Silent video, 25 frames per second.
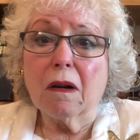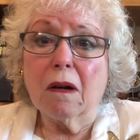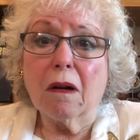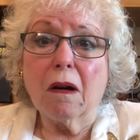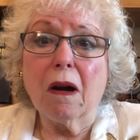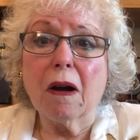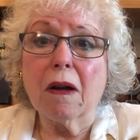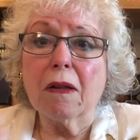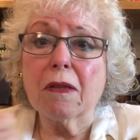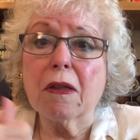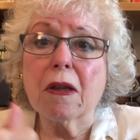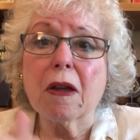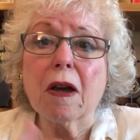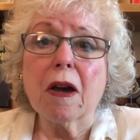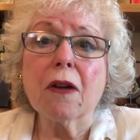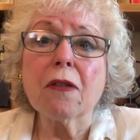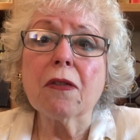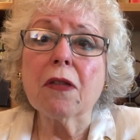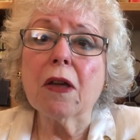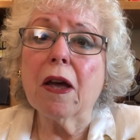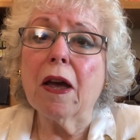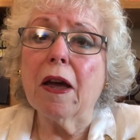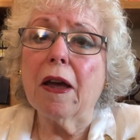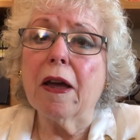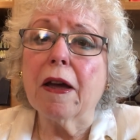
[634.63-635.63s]
On the
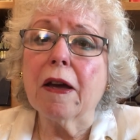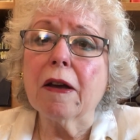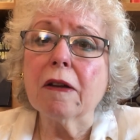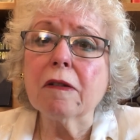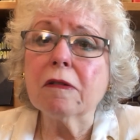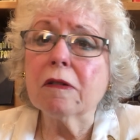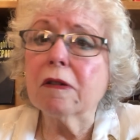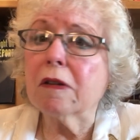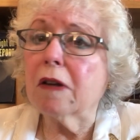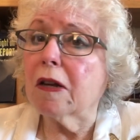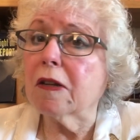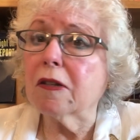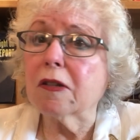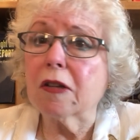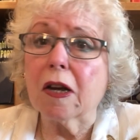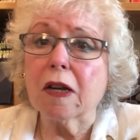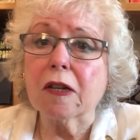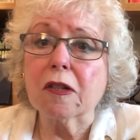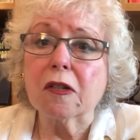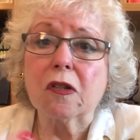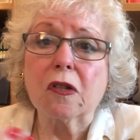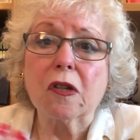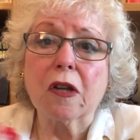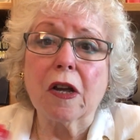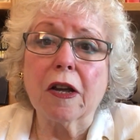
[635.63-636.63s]
other hand, as I
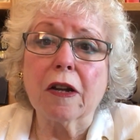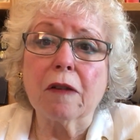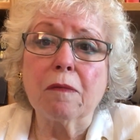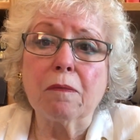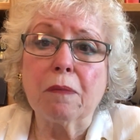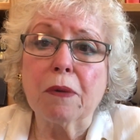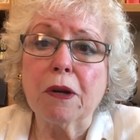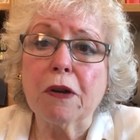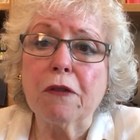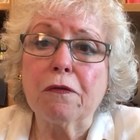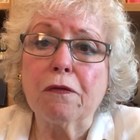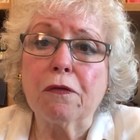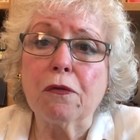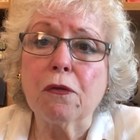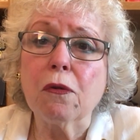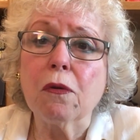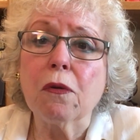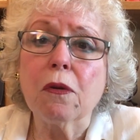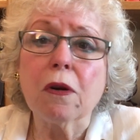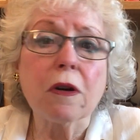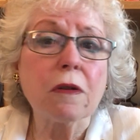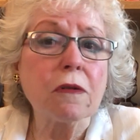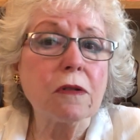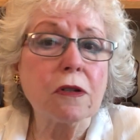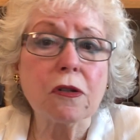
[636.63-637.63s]
said
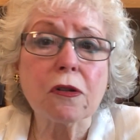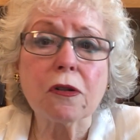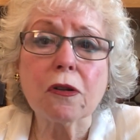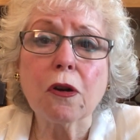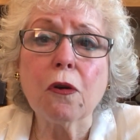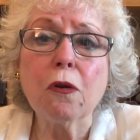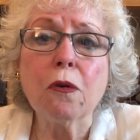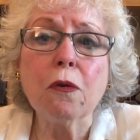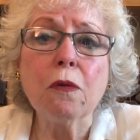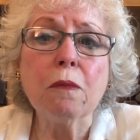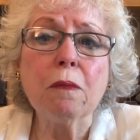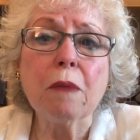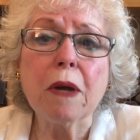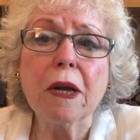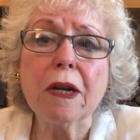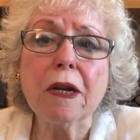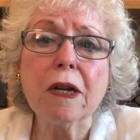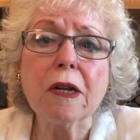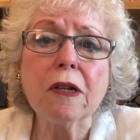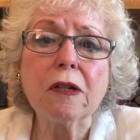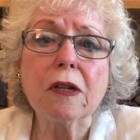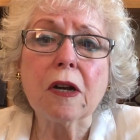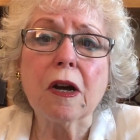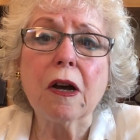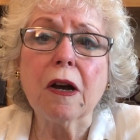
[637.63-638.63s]
before so
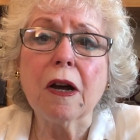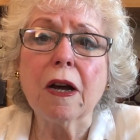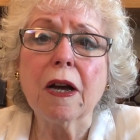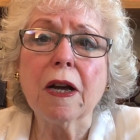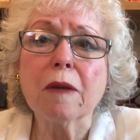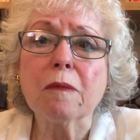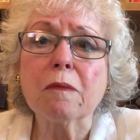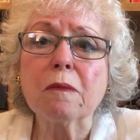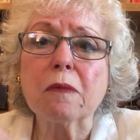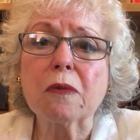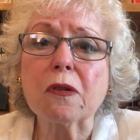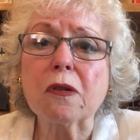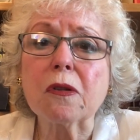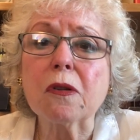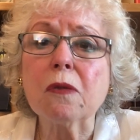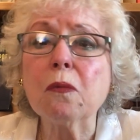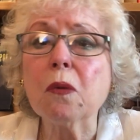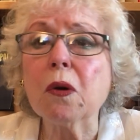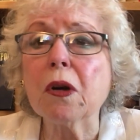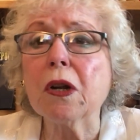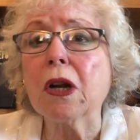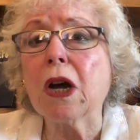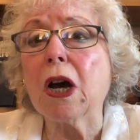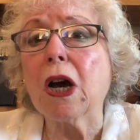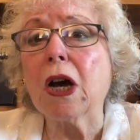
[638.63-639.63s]
many times,
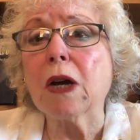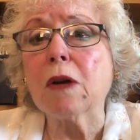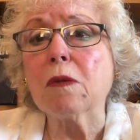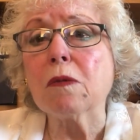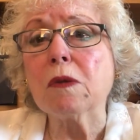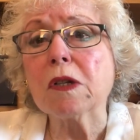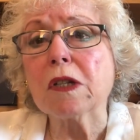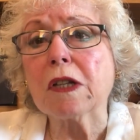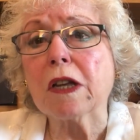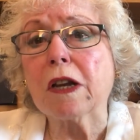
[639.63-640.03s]
when I was